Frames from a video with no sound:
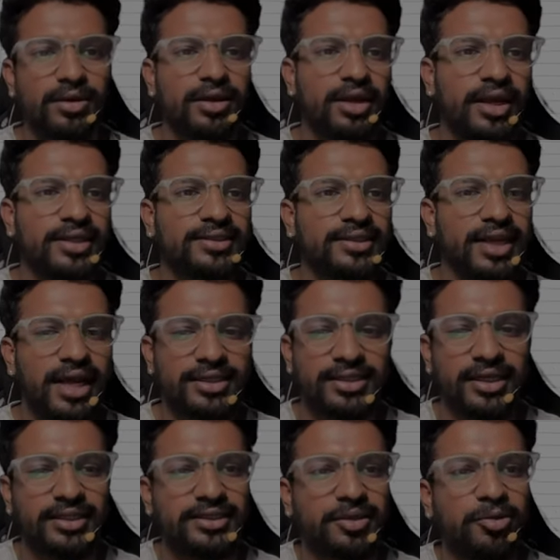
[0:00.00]
Next,
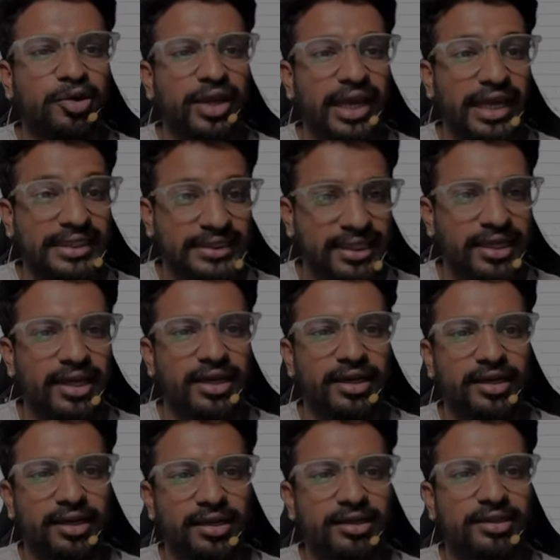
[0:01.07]
lastly, it's about ST
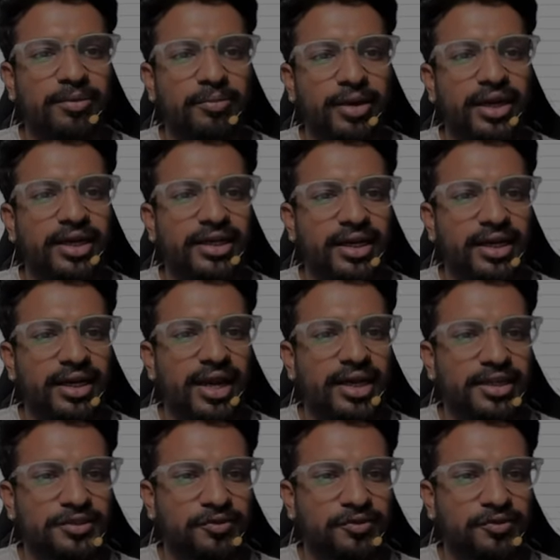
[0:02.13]
category. The predicted rank is